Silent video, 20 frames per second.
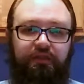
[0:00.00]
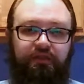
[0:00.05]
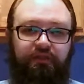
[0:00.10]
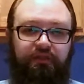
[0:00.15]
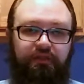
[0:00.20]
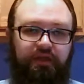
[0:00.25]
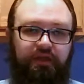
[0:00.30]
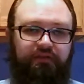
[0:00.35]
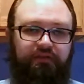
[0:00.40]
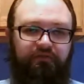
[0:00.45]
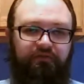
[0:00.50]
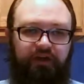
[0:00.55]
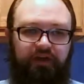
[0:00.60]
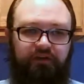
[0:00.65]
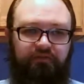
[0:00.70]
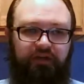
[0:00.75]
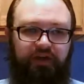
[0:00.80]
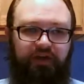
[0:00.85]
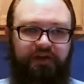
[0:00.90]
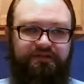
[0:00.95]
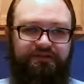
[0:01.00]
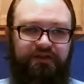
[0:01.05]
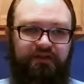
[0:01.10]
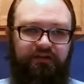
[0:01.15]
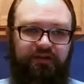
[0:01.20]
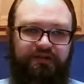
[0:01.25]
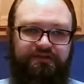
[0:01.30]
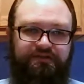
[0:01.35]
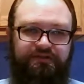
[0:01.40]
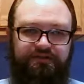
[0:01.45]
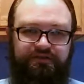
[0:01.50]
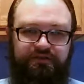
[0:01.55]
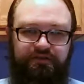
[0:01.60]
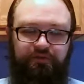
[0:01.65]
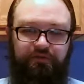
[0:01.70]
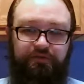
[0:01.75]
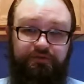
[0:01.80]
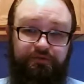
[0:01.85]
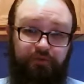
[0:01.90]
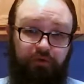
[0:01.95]
then Final Fantasy Legend
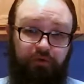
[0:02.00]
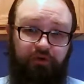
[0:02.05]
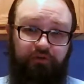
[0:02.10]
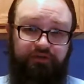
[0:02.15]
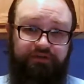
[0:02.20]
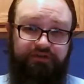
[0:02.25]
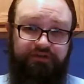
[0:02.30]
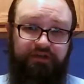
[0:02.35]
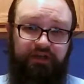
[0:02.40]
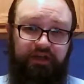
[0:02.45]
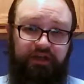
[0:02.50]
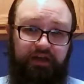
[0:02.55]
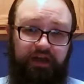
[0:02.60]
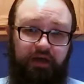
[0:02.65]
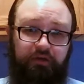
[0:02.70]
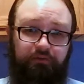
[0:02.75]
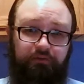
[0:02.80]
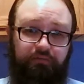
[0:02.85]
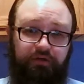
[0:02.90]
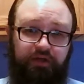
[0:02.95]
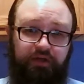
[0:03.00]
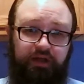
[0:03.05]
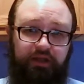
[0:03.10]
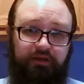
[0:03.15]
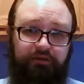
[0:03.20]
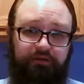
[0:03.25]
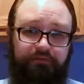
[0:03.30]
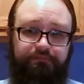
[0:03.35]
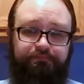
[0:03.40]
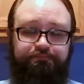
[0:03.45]
2 is worth seeking out and playing.